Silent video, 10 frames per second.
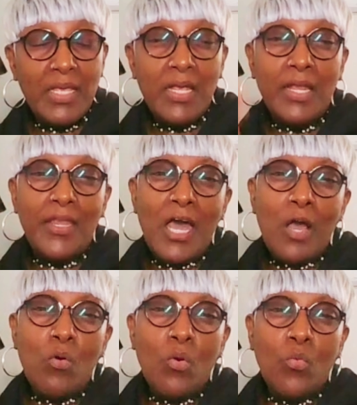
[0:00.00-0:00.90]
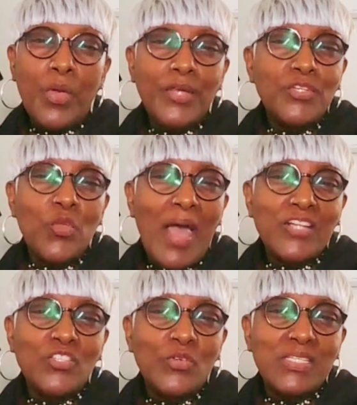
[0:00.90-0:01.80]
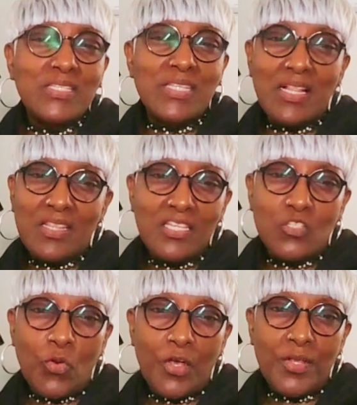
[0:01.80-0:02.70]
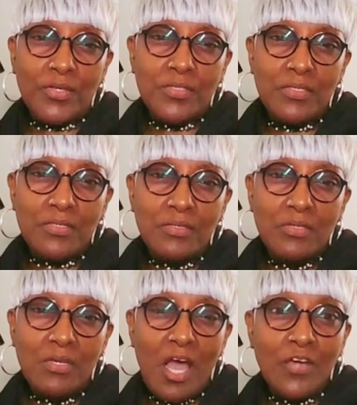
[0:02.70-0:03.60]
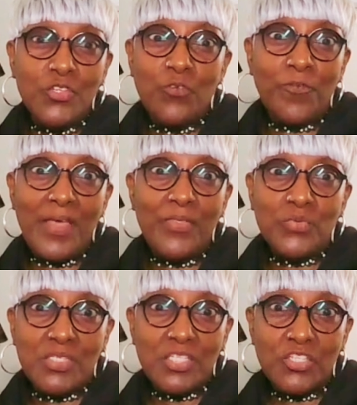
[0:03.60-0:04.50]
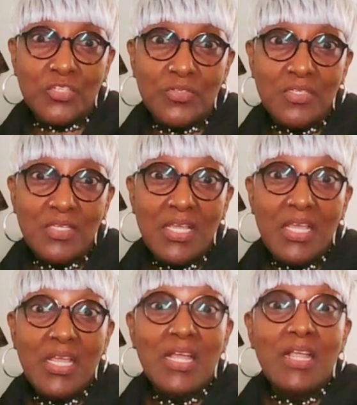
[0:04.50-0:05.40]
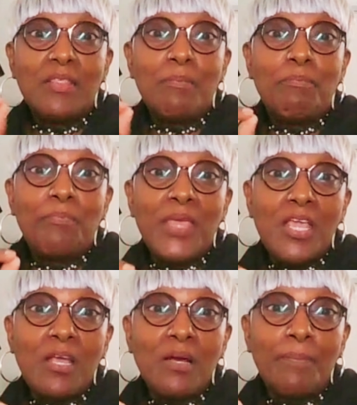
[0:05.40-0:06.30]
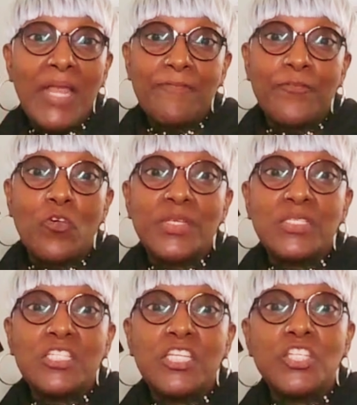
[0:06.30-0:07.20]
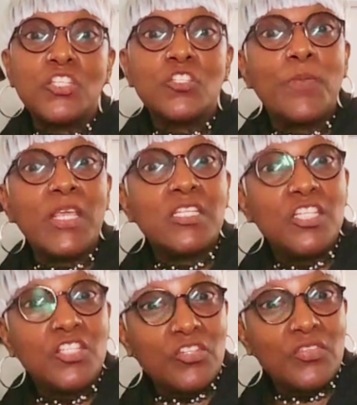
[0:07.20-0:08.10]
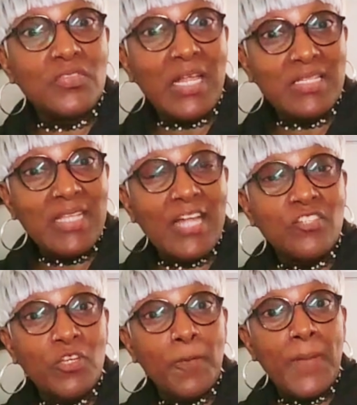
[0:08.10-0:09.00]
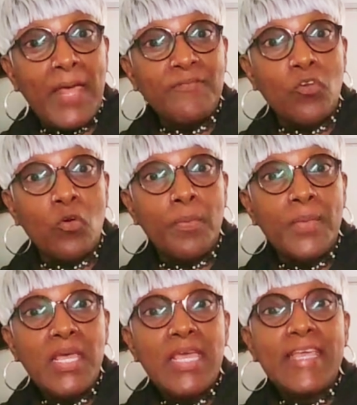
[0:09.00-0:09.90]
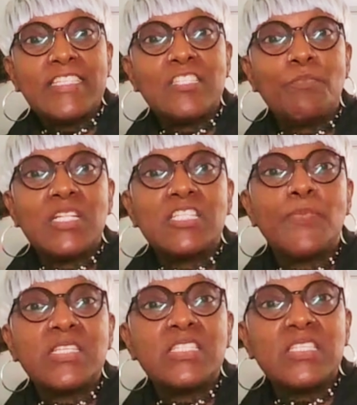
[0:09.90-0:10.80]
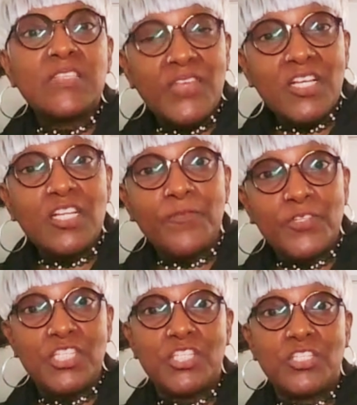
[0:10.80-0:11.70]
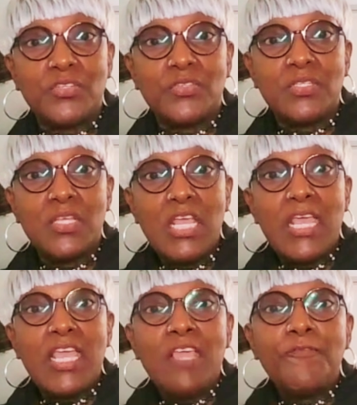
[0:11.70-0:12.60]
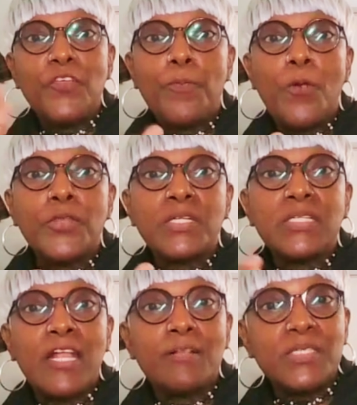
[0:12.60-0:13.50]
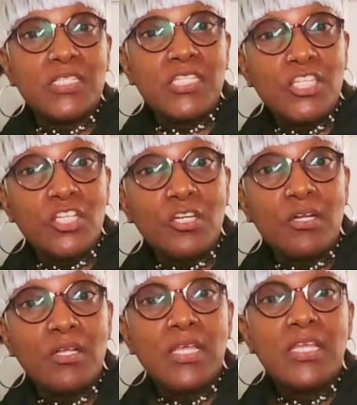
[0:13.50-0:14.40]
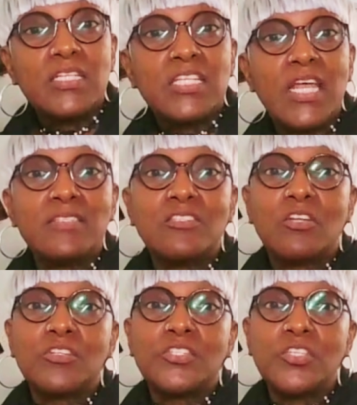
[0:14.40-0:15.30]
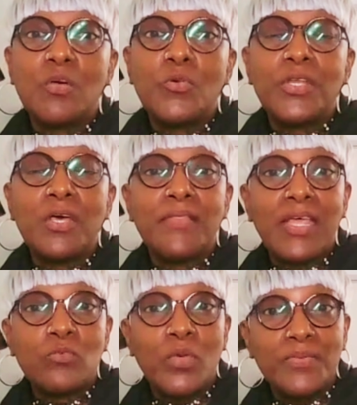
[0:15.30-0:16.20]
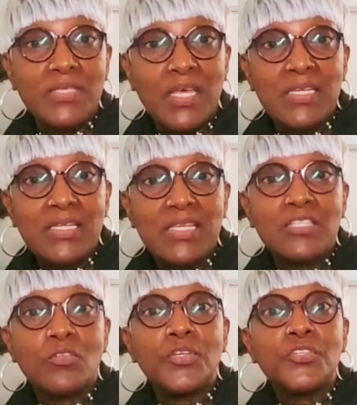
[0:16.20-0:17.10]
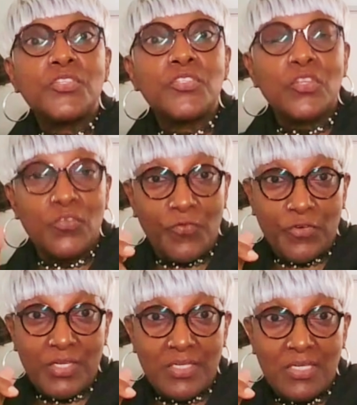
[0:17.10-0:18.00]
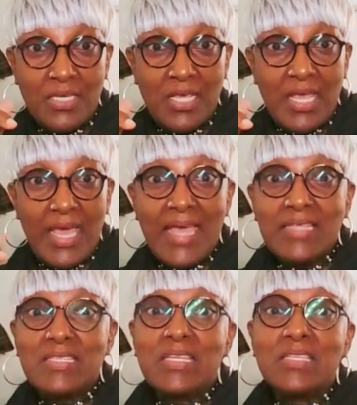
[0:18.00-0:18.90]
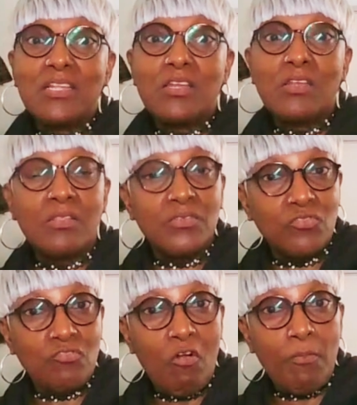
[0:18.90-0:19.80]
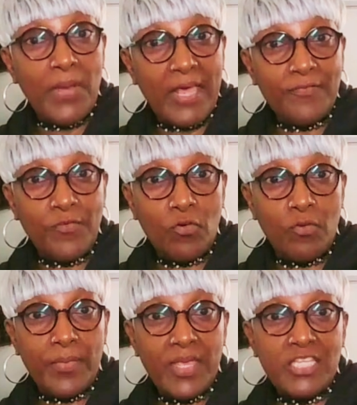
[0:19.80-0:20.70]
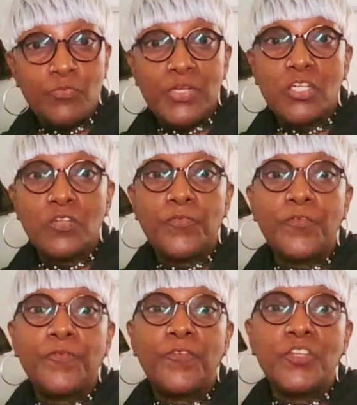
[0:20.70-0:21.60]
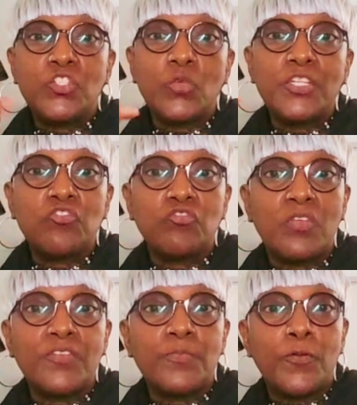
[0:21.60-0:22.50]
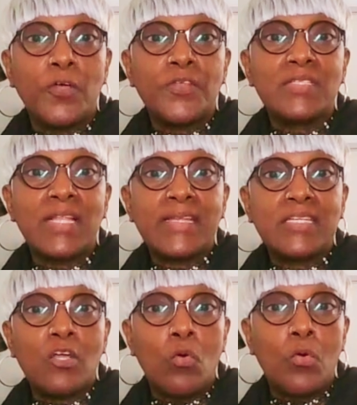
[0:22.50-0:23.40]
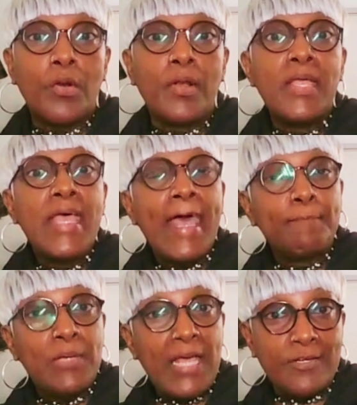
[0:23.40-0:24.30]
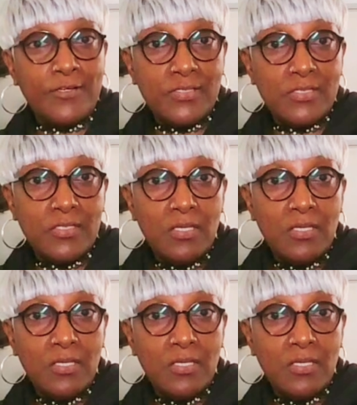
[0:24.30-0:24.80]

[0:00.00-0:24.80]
Now, where do you actually sell these products? How do you find those teachers? The big platform is Teachers Pay Teachers. That's actually a platform. It's built specifically for teachers. If your product helps a teacher, chances are someone on that website is going to search for it. Etsy is another strong platform, especially for visually driven products like decor and planners.